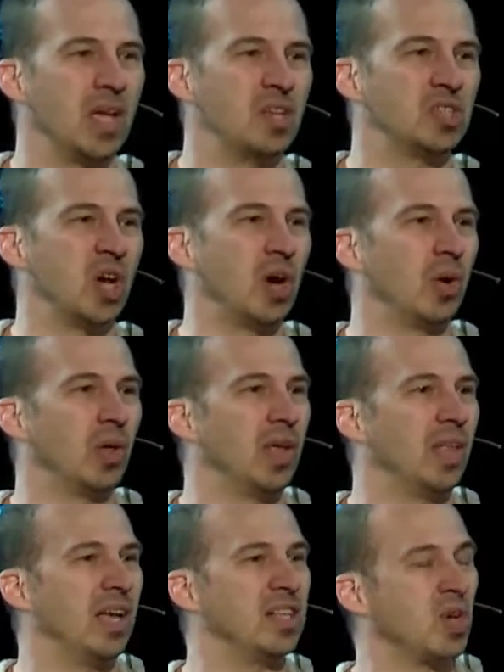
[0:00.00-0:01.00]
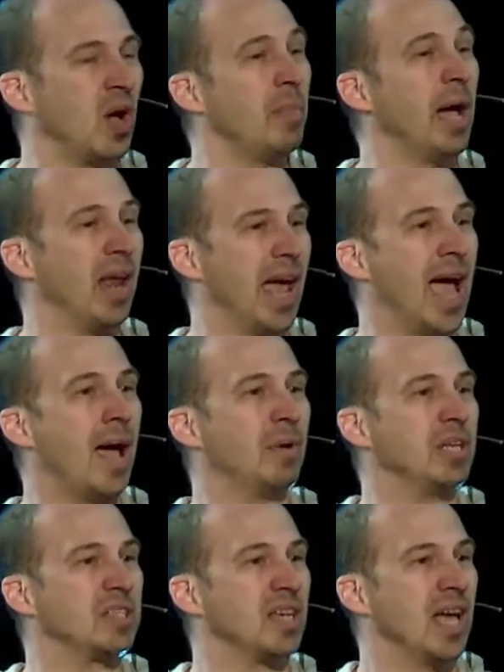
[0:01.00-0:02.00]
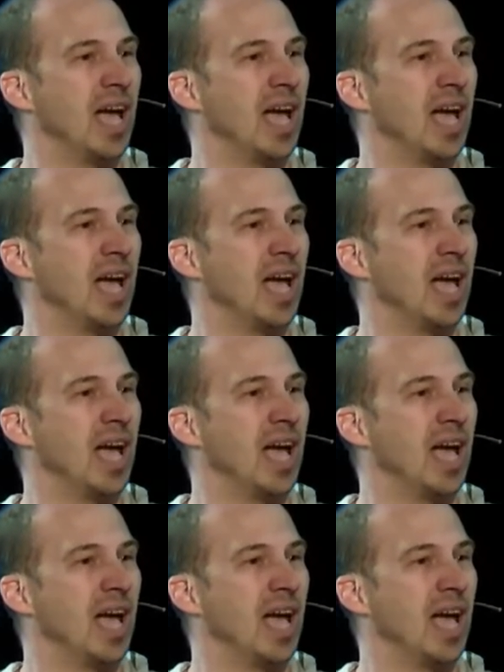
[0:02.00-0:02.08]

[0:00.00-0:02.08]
So it's all about habits.